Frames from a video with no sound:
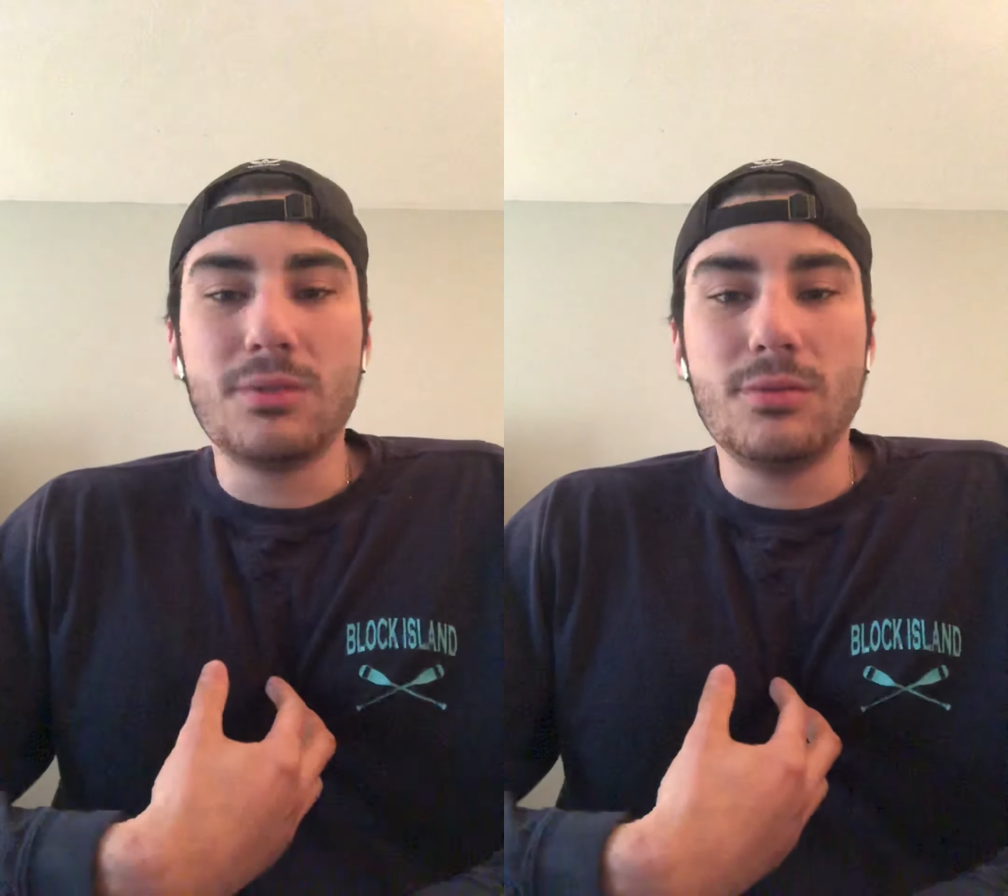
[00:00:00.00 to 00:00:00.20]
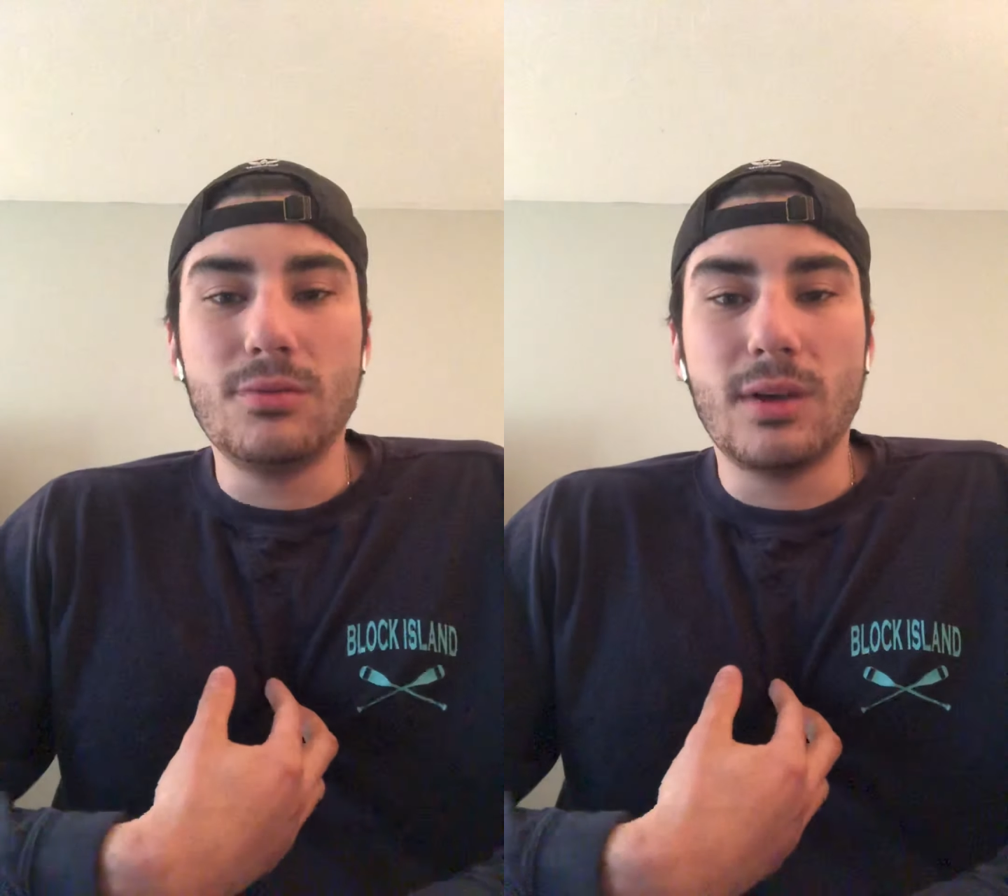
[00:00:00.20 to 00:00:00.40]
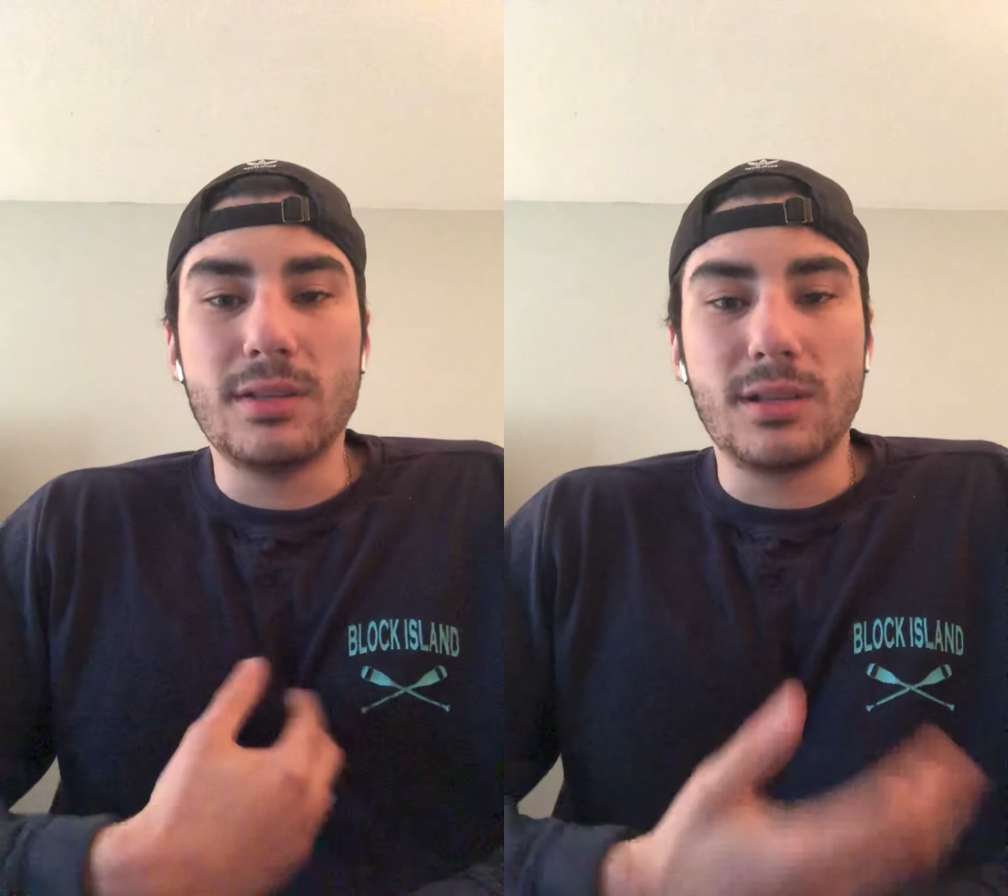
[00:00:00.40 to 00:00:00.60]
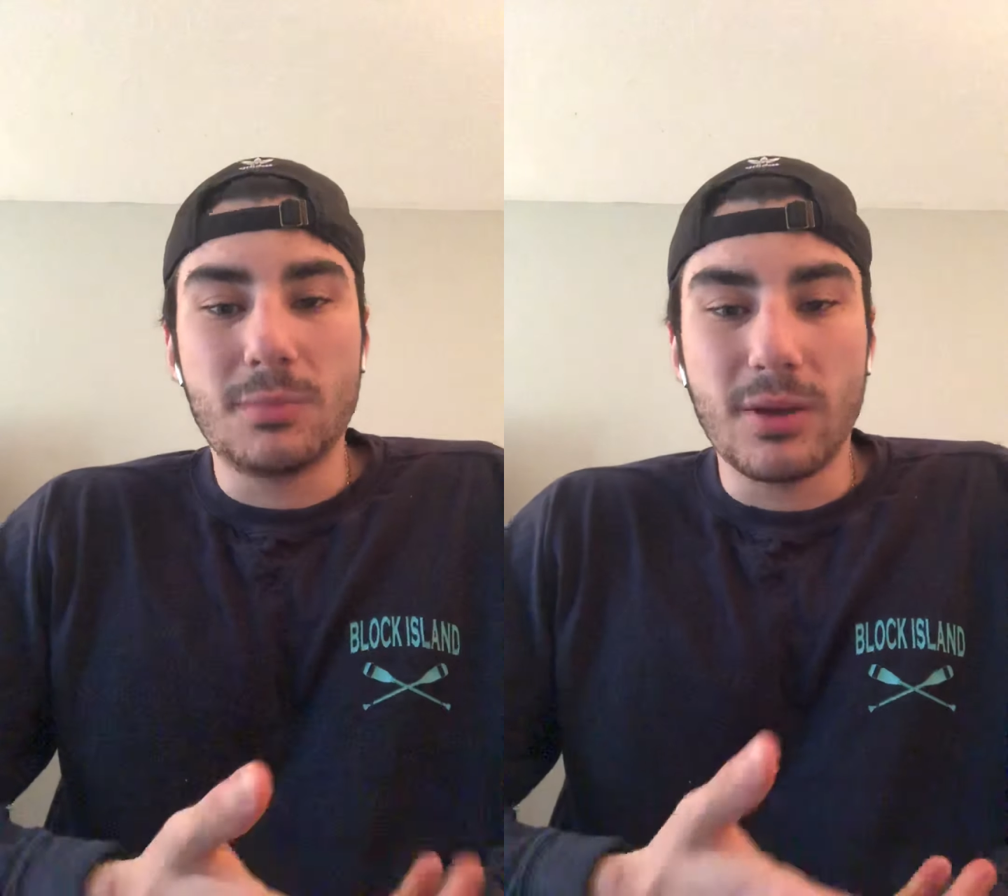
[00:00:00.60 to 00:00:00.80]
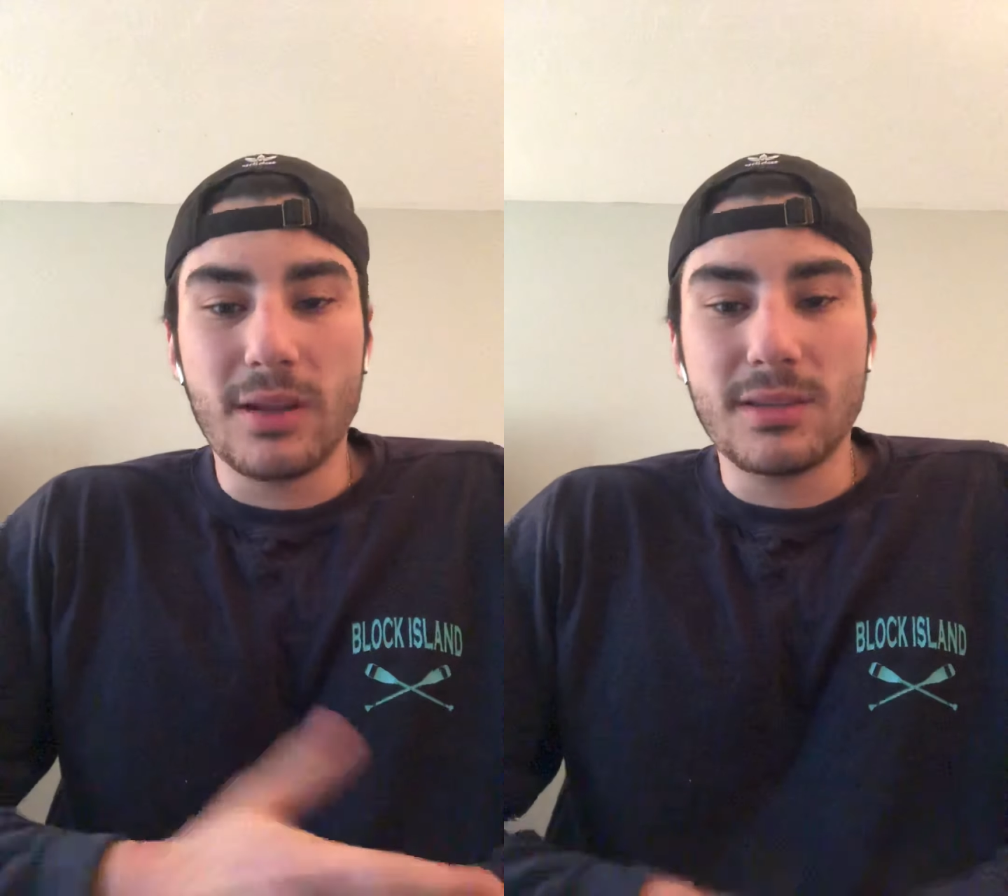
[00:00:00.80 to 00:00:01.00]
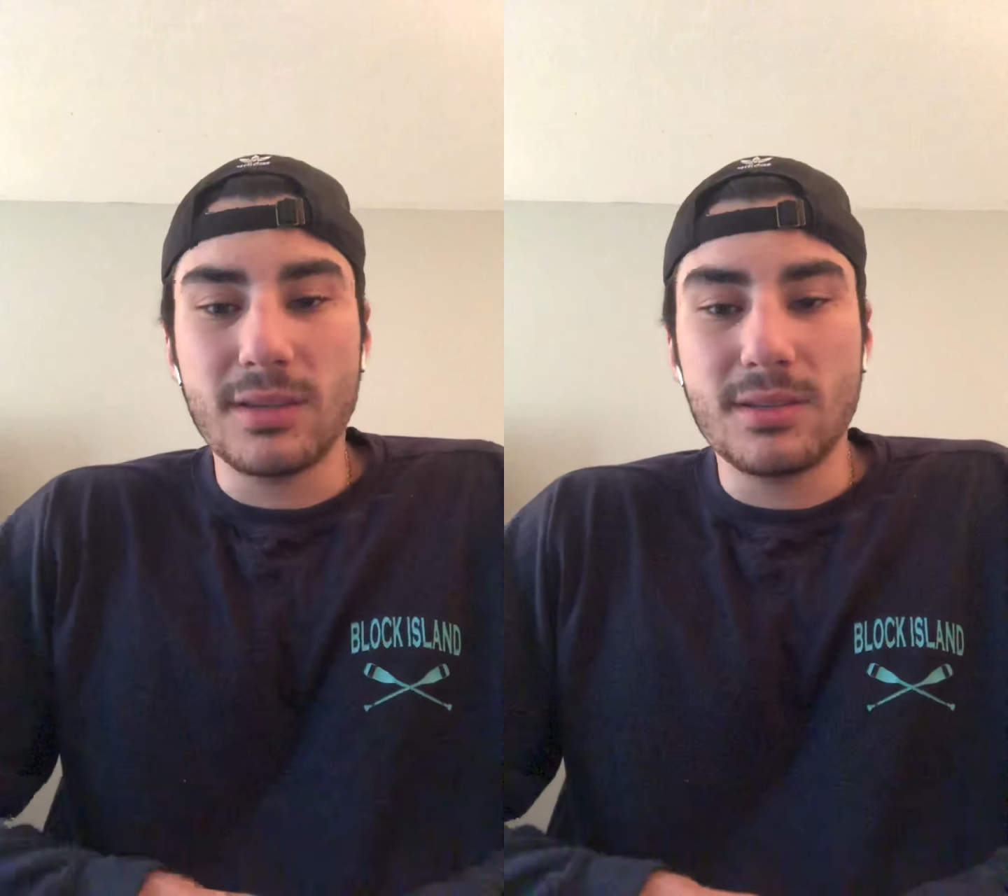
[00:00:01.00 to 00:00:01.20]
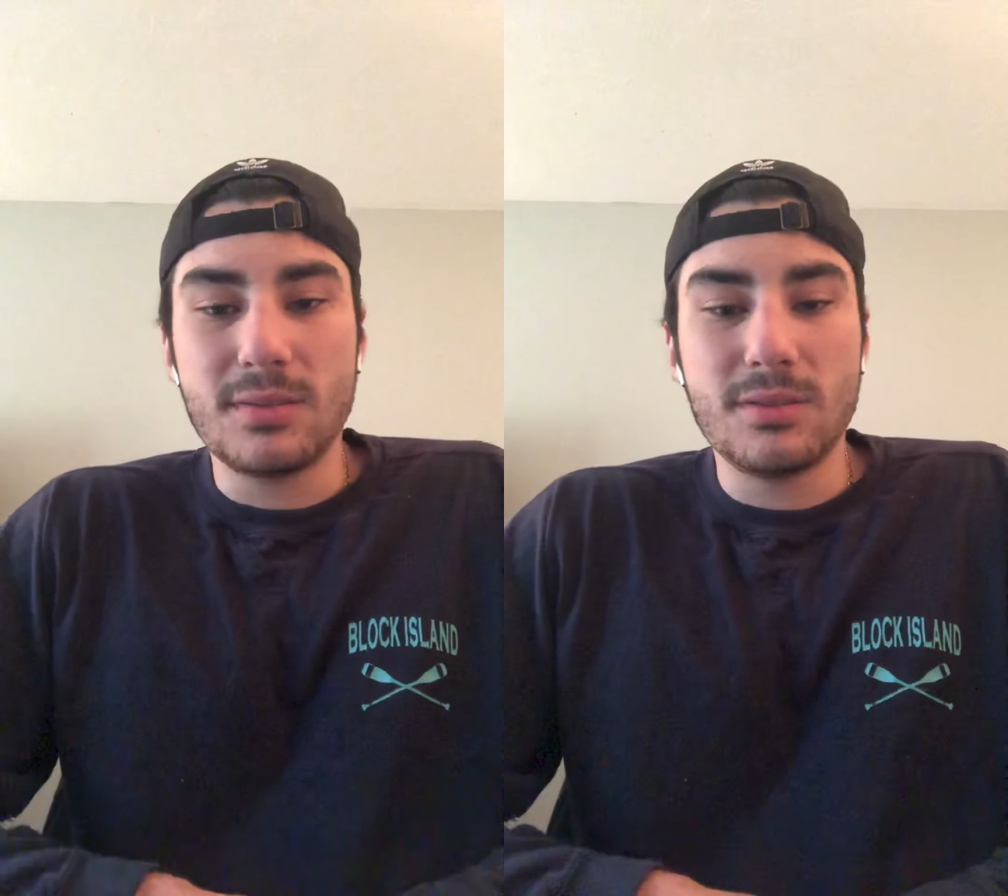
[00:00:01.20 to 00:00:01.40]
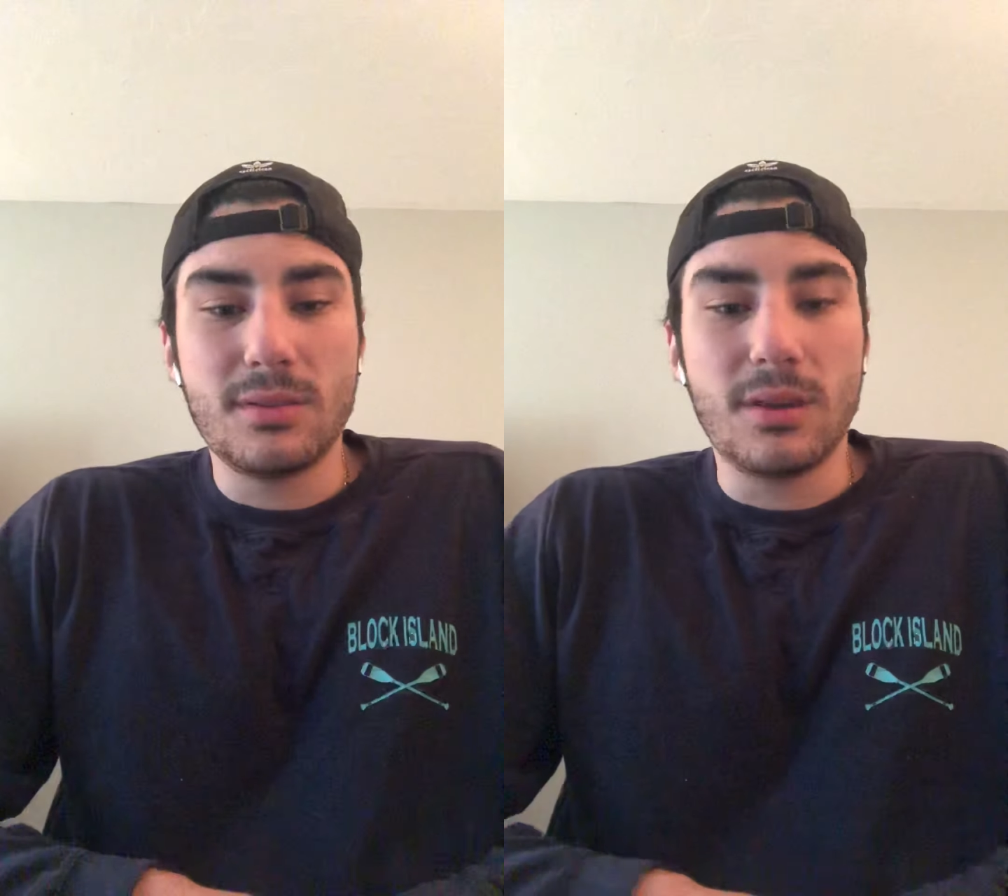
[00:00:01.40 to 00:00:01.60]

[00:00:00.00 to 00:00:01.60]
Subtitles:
who has experienced this,